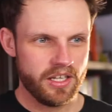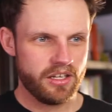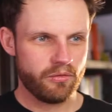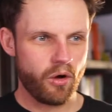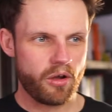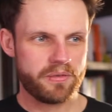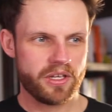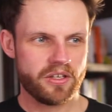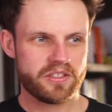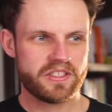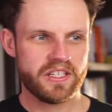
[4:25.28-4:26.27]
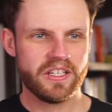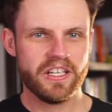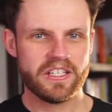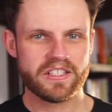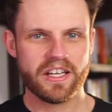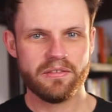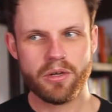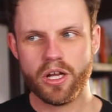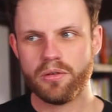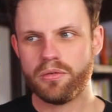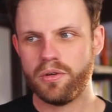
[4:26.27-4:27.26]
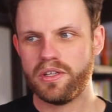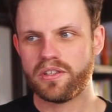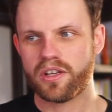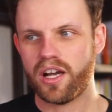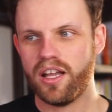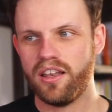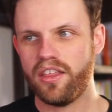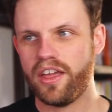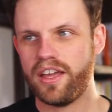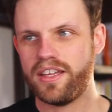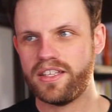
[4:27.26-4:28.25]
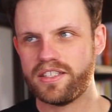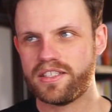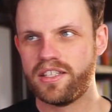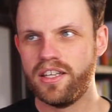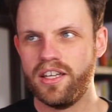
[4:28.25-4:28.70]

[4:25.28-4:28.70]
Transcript: what I've been noticing is that purple is a colour that is